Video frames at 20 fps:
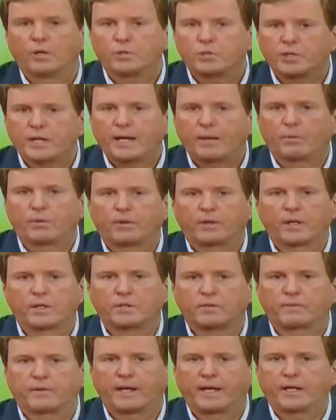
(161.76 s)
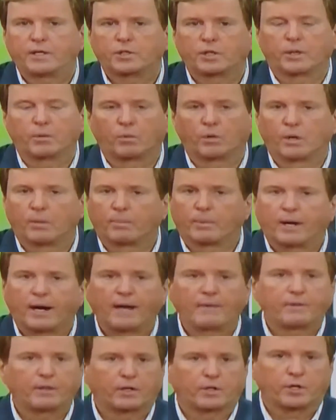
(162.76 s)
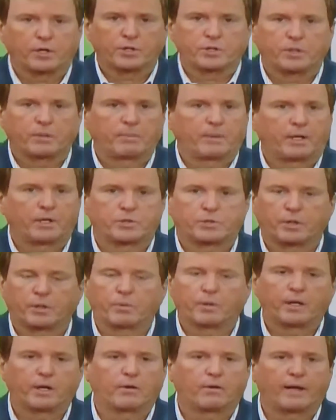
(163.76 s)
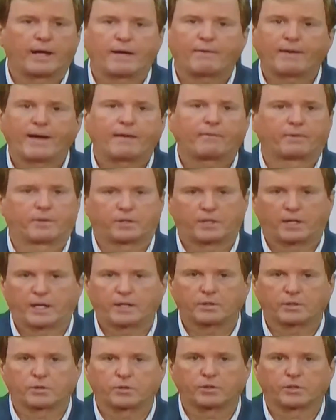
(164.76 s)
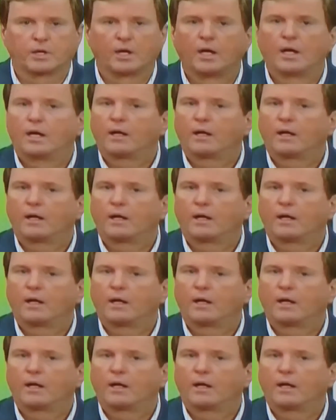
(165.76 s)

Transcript: who stand with us financially. We're a private Christian ministry. We don't have advertisers.